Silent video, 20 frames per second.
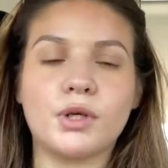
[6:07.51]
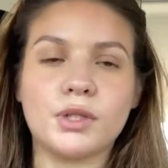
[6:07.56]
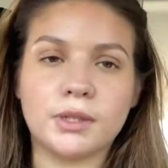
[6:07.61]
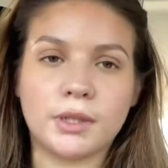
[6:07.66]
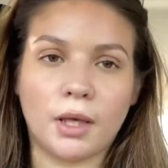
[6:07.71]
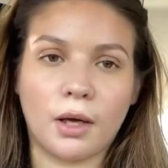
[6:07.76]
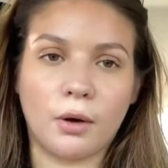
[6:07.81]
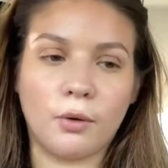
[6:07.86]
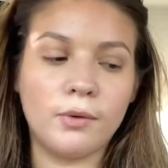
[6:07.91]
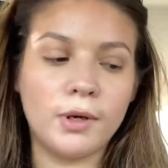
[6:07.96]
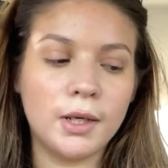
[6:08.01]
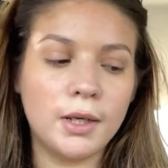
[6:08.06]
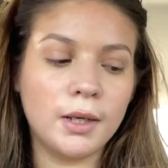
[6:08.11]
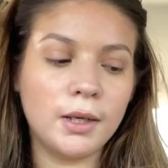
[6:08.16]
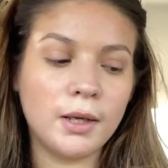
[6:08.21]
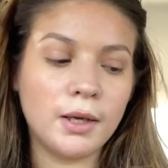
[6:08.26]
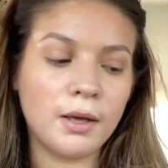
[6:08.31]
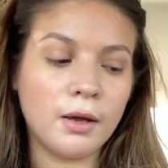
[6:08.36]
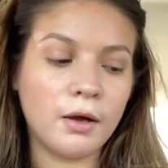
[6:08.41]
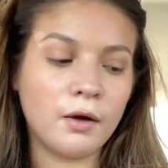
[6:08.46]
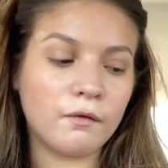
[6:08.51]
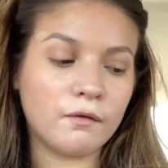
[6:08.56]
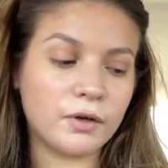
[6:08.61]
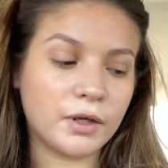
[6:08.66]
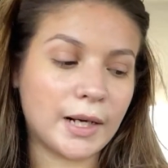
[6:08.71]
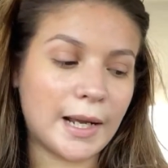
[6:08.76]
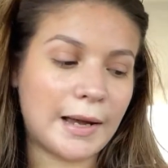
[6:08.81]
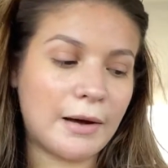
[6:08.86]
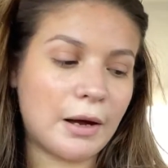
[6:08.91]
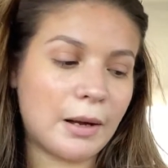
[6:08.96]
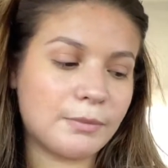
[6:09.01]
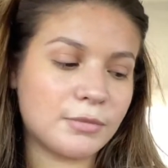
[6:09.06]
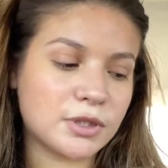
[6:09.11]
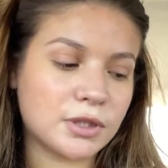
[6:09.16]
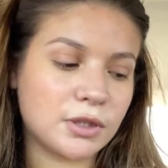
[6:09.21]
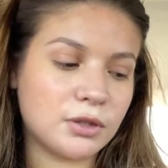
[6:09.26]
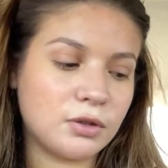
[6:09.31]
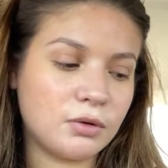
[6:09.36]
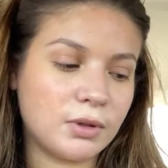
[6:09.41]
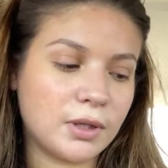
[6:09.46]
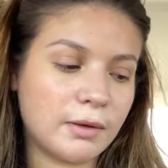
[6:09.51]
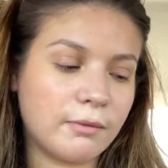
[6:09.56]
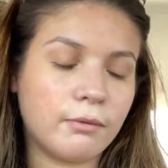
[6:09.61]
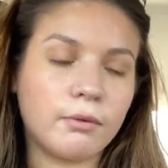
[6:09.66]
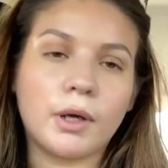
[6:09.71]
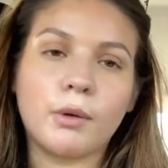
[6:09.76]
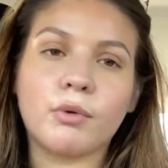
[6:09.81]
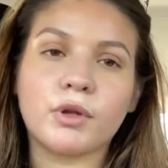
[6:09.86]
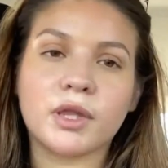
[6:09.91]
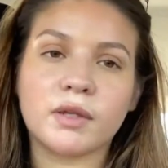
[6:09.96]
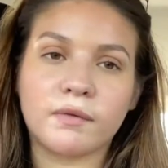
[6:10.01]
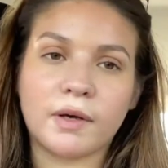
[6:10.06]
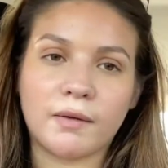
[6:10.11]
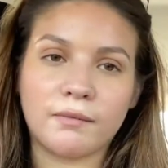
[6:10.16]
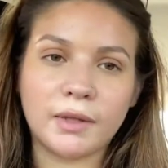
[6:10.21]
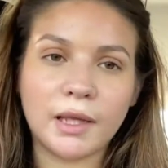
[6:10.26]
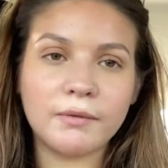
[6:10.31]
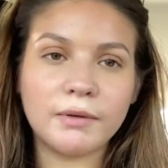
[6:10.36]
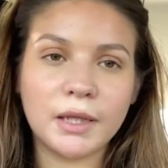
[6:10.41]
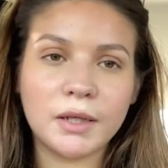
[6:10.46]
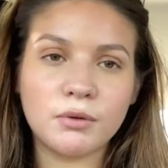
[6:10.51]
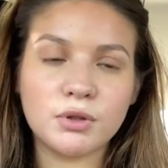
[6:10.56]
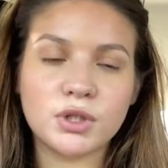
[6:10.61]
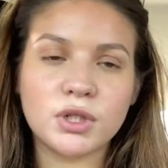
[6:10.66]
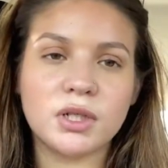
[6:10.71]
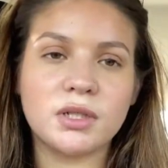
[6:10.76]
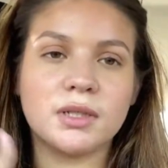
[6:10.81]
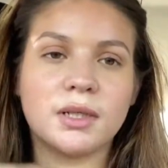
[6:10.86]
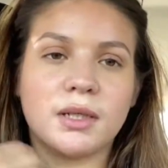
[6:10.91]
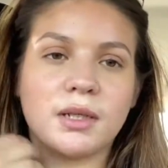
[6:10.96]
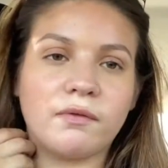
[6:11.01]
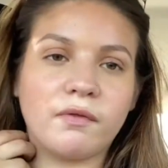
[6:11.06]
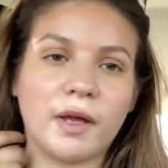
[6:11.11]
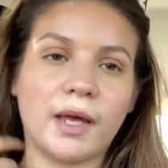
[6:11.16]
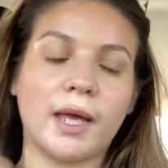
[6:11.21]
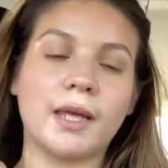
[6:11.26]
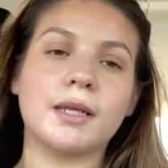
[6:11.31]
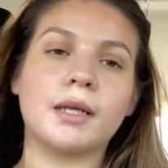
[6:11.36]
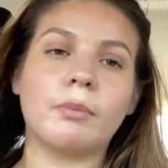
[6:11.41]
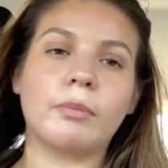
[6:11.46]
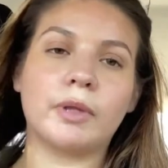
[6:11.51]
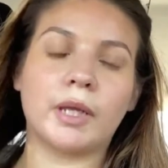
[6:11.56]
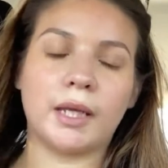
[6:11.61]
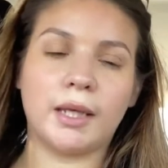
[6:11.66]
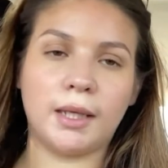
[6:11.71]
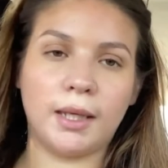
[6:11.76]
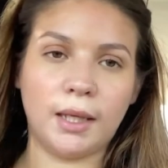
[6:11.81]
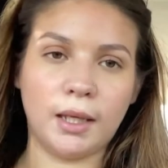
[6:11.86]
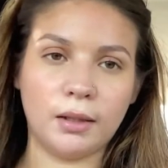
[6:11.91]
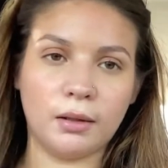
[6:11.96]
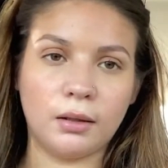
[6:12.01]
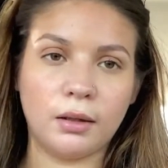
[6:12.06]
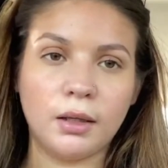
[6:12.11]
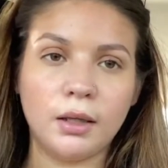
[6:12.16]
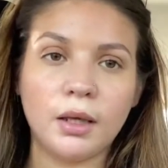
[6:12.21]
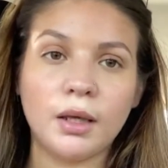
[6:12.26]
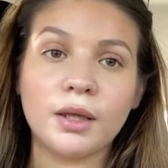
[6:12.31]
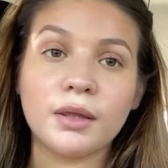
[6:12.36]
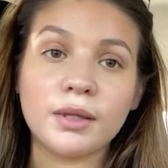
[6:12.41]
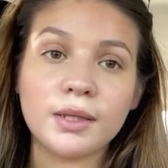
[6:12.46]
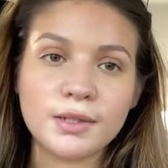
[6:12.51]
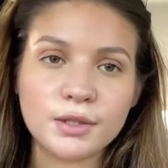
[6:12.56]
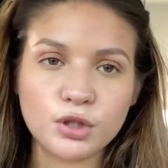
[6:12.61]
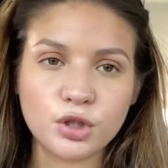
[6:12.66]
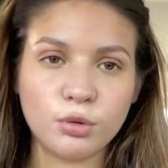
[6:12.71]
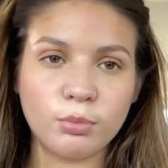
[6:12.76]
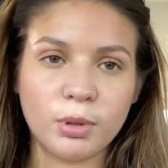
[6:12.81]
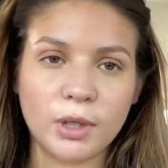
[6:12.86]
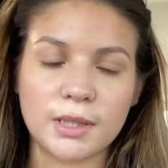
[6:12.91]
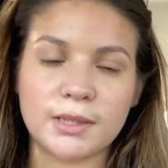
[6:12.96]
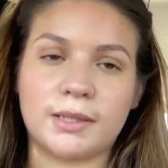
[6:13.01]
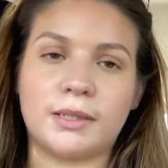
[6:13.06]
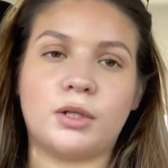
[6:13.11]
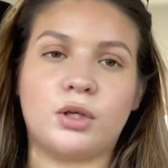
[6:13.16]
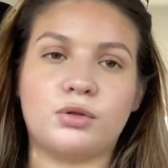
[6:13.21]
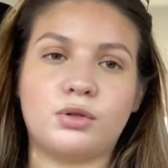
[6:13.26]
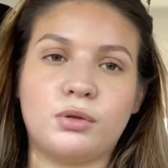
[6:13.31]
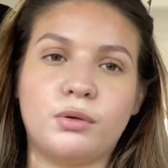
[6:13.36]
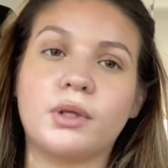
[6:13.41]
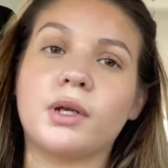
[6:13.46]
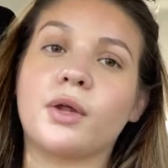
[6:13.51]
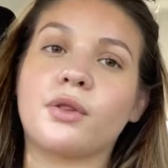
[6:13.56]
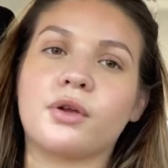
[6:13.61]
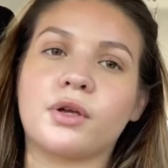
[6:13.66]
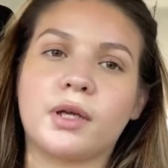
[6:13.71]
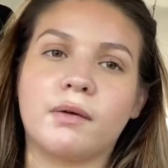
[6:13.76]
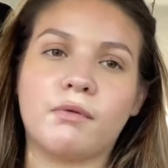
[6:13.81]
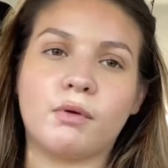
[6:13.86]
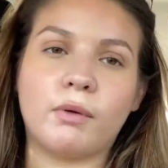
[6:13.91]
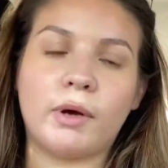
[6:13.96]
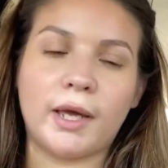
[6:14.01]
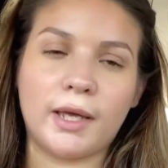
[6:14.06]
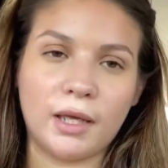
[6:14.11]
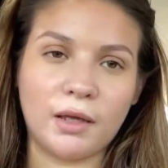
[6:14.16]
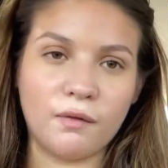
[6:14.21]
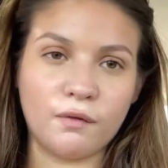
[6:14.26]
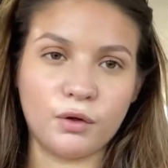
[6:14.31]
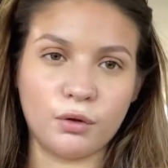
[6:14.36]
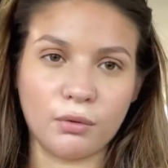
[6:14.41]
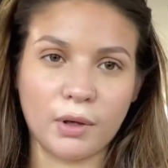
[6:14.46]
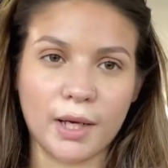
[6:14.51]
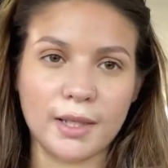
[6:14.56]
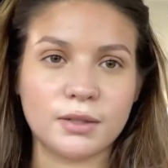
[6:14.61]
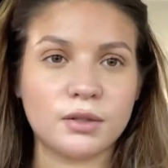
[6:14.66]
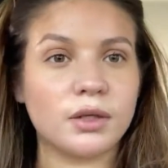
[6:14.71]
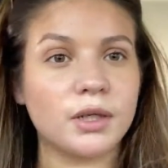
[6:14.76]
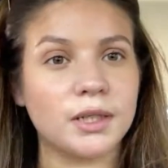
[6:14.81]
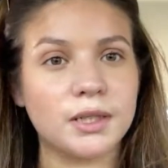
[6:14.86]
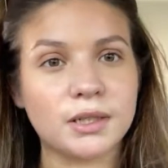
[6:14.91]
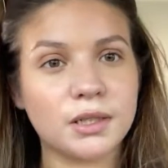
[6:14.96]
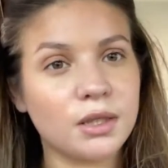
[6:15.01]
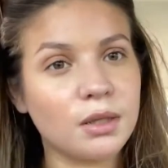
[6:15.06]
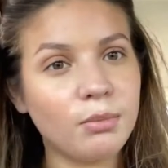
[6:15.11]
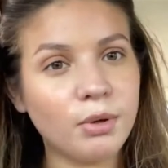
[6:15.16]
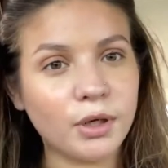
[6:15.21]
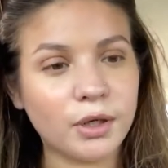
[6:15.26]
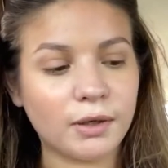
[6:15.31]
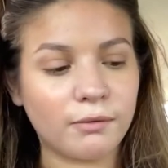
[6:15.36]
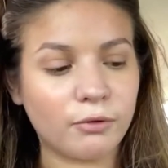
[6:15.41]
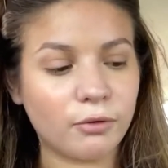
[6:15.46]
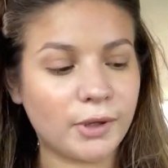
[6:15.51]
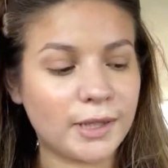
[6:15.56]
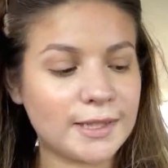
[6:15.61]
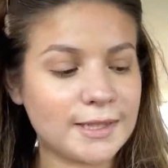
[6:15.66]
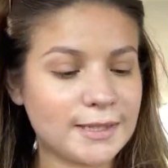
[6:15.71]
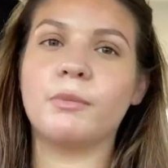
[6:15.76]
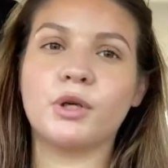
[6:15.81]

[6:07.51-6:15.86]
So for now, I'm just going to do a giveaway with the Five Love Languages, and if I end up liking these two books, then I'll do another giveaway if you guys are into the book giveaways.